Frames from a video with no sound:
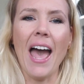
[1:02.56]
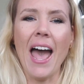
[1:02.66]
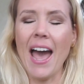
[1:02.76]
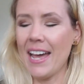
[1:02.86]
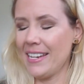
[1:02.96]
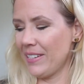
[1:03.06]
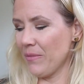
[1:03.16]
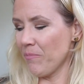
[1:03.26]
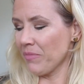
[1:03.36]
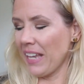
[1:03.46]
and
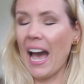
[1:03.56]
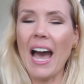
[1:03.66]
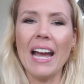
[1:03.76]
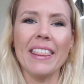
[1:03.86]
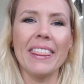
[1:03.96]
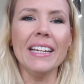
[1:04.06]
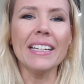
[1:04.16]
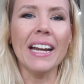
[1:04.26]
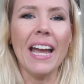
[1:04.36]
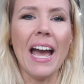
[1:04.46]
I think
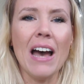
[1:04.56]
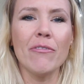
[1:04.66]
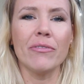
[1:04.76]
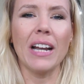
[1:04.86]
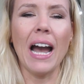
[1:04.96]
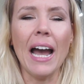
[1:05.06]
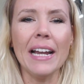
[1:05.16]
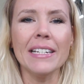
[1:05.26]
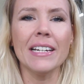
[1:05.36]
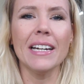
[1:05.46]
I have
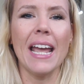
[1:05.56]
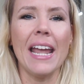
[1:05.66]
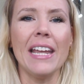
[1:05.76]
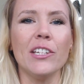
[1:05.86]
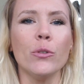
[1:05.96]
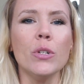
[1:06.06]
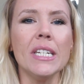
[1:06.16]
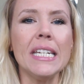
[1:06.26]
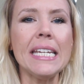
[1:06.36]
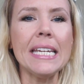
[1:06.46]
kinda a
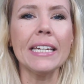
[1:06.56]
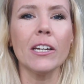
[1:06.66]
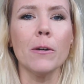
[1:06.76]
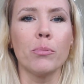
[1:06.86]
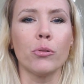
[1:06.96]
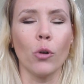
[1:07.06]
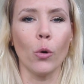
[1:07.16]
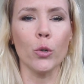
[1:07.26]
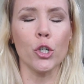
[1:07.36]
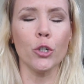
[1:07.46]
unique
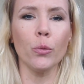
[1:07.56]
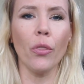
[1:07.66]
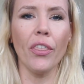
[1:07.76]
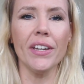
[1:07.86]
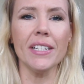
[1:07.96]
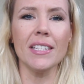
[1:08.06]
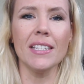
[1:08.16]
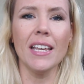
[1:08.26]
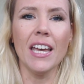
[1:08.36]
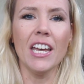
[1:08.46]
approach to
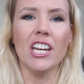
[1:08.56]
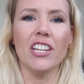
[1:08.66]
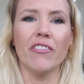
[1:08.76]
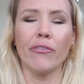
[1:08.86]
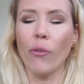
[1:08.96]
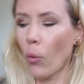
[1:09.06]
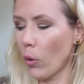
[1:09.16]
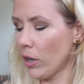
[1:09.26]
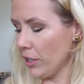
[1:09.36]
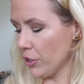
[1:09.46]
this.
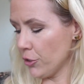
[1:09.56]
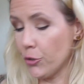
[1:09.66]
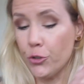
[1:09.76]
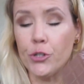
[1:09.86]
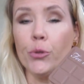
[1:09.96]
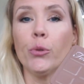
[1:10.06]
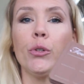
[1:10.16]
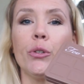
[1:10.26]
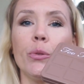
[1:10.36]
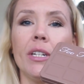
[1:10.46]
For do
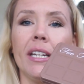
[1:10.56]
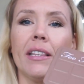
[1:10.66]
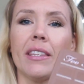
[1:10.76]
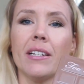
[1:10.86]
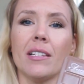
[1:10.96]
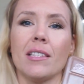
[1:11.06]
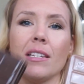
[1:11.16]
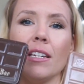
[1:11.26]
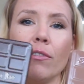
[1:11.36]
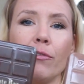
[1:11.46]
you need
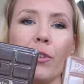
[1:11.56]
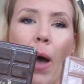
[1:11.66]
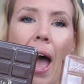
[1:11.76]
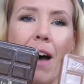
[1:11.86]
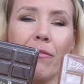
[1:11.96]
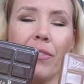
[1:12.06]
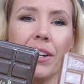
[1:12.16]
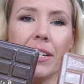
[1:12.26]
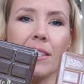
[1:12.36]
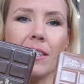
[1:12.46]
this if you have
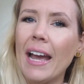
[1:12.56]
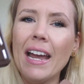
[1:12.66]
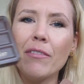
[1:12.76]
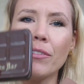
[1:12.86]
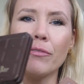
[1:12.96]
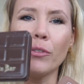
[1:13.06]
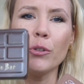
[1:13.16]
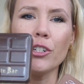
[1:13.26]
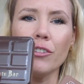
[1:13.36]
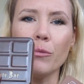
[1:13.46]
this? I have the
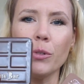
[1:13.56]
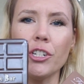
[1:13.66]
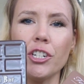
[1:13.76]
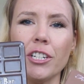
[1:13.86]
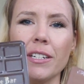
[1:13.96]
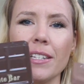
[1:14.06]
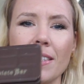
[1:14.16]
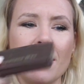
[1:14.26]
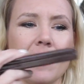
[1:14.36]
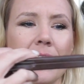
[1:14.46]
version which
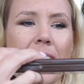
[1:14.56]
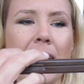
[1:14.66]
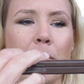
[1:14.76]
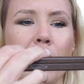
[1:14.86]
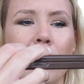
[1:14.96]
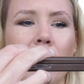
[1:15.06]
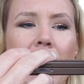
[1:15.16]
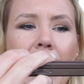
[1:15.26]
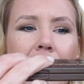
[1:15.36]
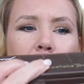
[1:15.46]
is the same
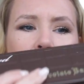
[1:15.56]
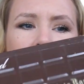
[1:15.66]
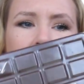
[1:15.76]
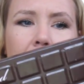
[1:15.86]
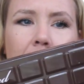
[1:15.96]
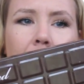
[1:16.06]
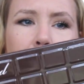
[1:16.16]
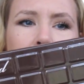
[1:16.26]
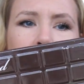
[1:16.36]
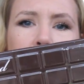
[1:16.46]
flat, because a
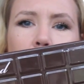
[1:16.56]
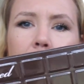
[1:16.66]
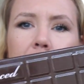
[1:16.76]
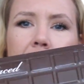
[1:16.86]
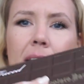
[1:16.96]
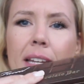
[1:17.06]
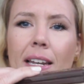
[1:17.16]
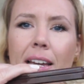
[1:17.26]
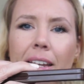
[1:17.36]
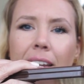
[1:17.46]
couple of girls said
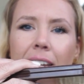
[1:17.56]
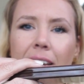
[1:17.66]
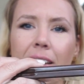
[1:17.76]
like